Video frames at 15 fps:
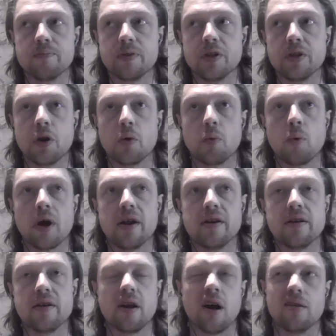you know,
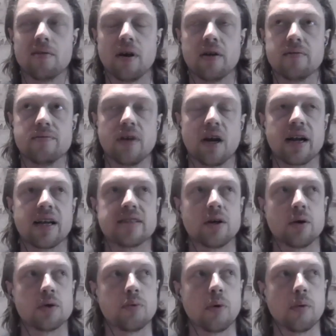when I guess I
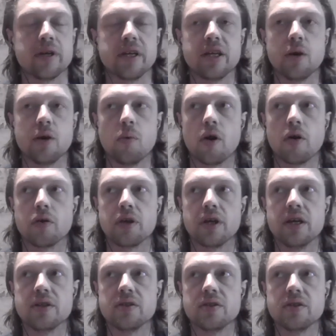was probably year one or
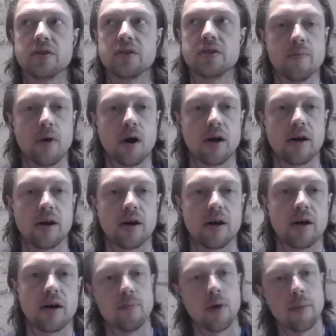year two in my
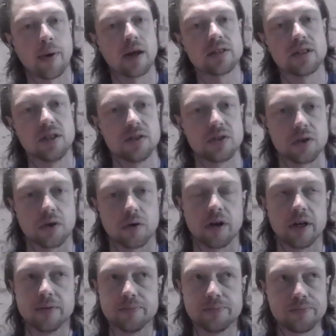bachelor's
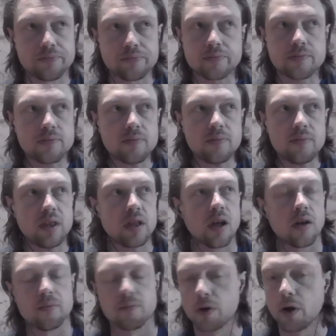degree,
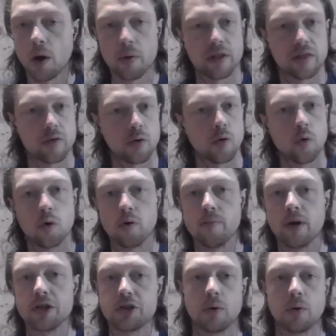going through all of
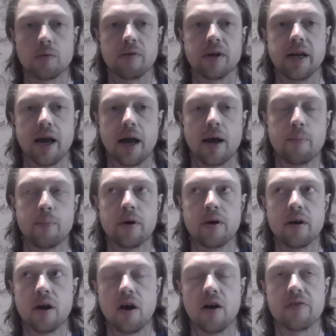my shoulder rehab
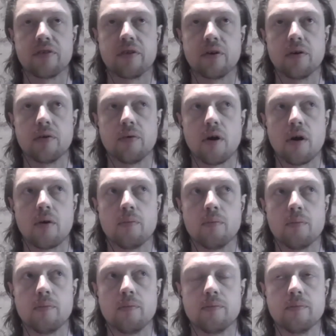after
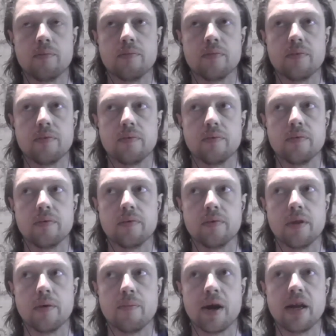
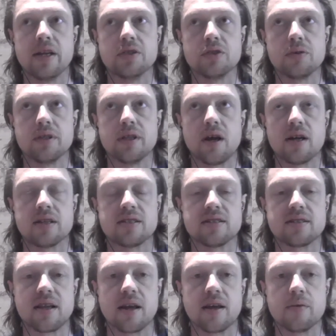the main injury that I
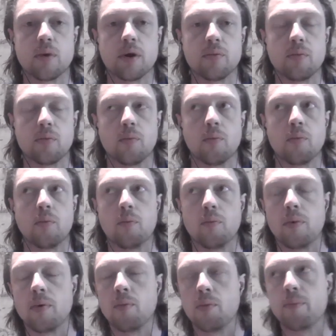sustained when
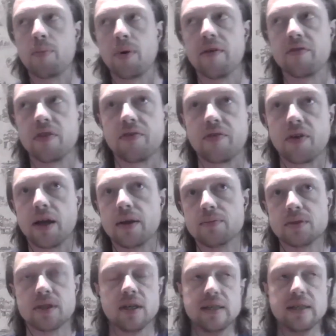playing for the Flames,